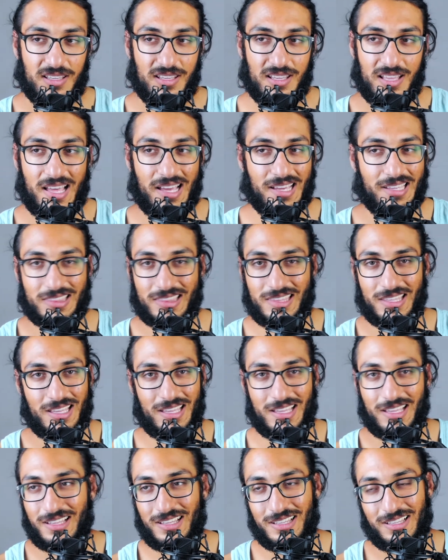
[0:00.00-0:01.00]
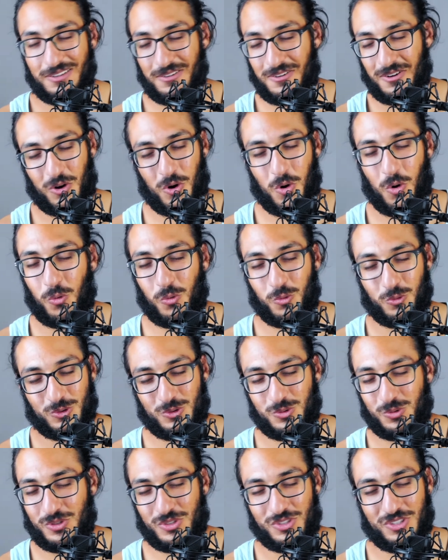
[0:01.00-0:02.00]
Like the
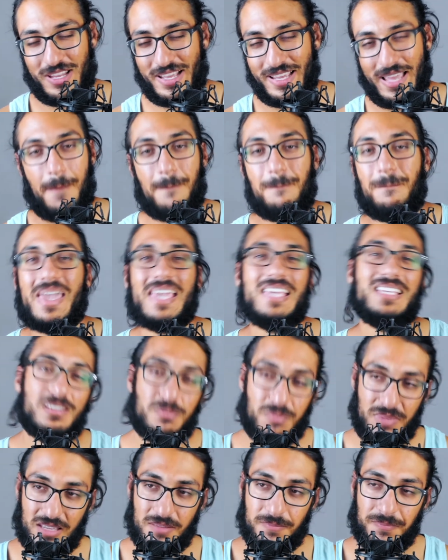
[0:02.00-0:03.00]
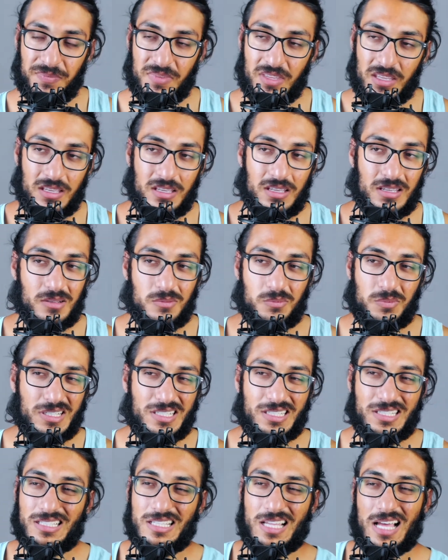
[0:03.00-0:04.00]
chorus just like amazed me,
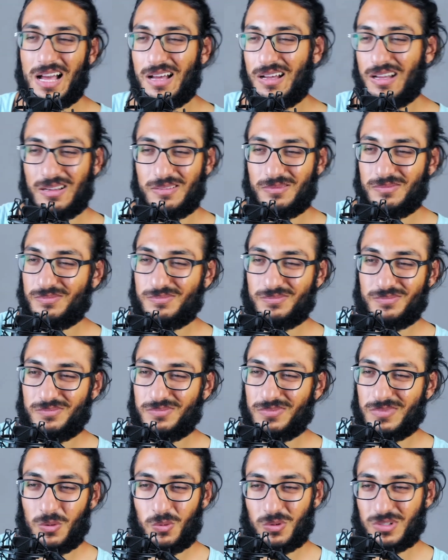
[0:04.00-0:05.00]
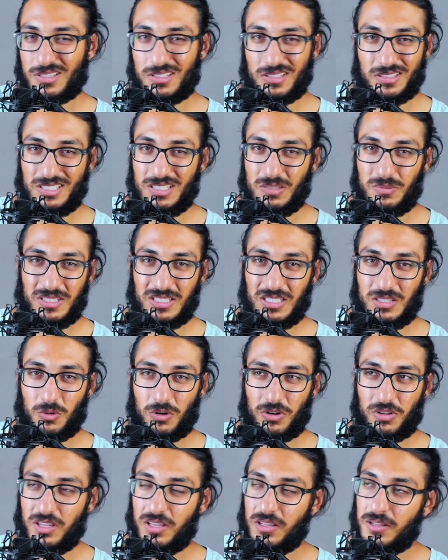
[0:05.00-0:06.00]
but it wasn't TBD
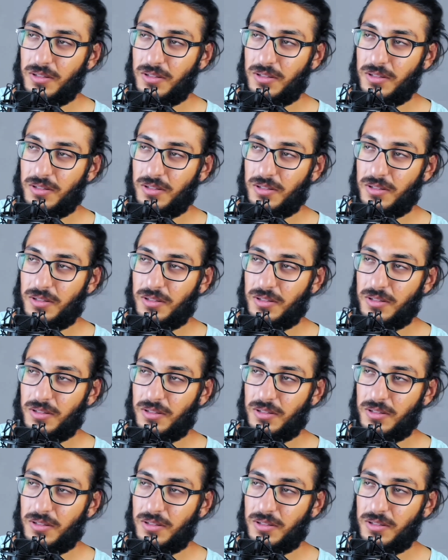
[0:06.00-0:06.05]
worthy.